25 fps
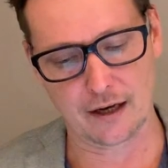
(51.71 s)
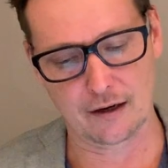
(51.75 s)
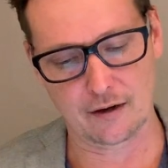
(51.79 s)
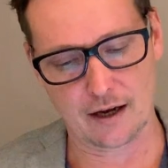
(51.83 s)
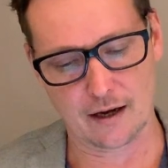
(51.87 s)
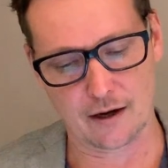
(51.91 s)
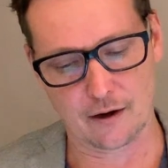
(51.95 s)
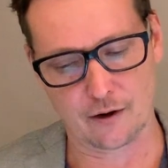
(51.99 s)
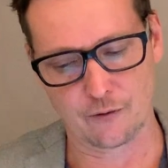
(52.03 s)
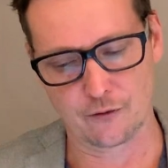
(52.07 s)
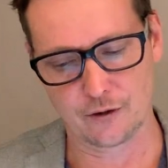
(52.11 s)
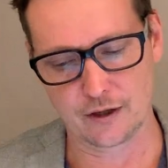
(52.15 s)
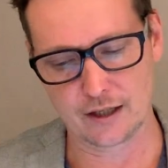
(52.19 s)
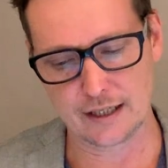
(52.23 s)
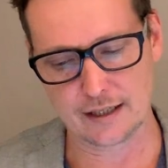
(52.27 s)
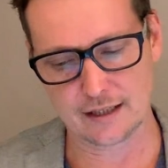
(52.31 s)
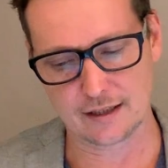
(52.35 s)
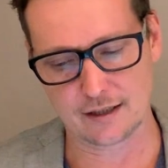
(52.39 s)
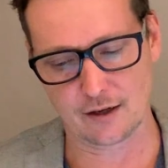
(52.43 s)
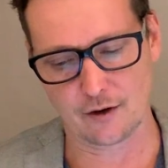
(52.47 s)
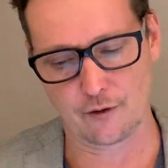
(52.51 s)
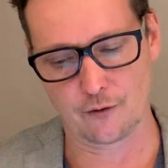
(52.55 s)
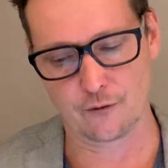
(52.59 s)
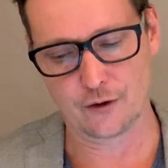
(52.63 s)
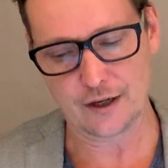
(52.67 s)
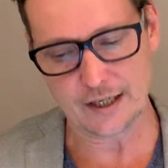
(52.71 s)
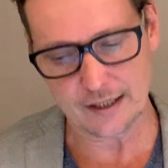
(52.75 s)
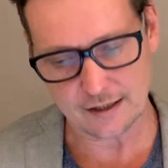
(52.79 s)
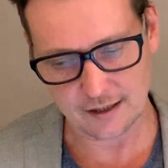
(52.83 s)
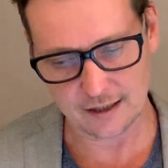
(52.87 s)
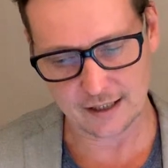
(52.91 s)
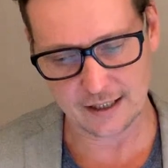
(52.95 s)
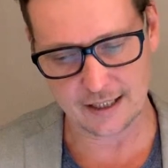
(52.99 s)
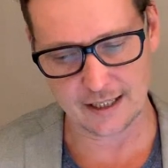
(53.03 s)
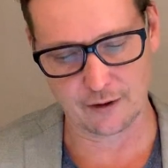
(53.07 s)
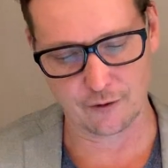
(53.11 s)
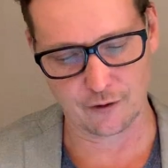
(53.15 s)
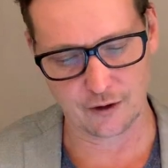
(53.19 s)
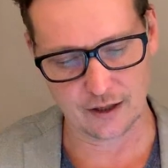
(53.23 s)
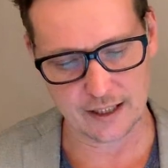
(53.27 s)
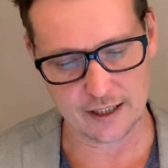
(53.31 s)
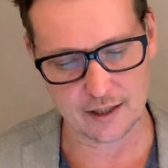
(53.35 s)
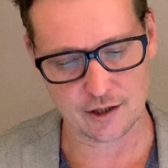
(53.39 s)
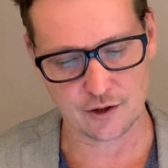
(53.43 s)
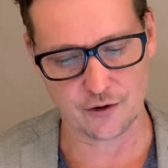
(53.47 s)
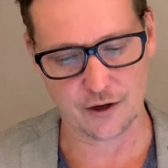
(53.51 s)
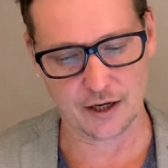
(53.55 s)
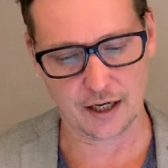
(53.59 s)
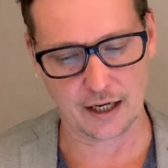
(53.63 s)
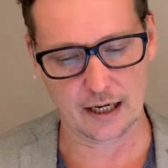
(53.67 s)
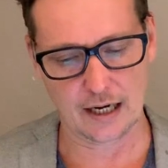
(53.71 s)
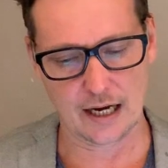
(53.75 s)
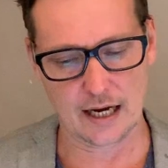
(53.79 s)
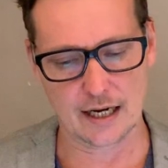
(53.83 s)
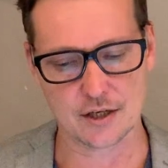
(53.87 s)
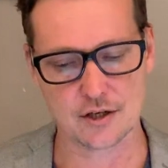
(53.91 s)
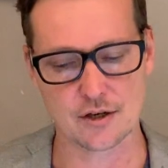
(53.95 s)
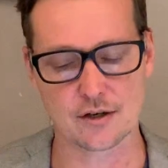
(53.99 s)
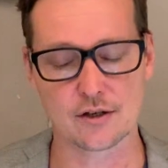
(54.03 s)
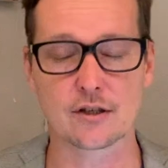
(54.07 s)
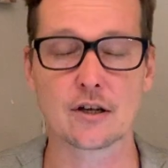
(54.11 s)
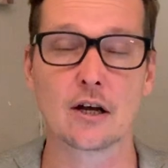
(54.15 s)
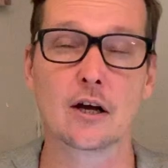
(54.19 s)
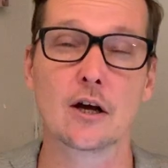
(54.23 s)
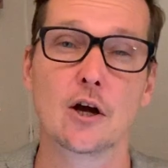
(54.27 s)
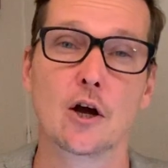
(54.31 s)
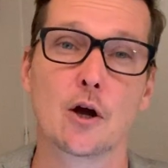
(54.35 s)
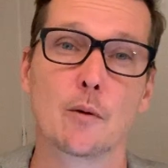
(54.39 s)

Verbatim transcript: uh, release, recently released regulations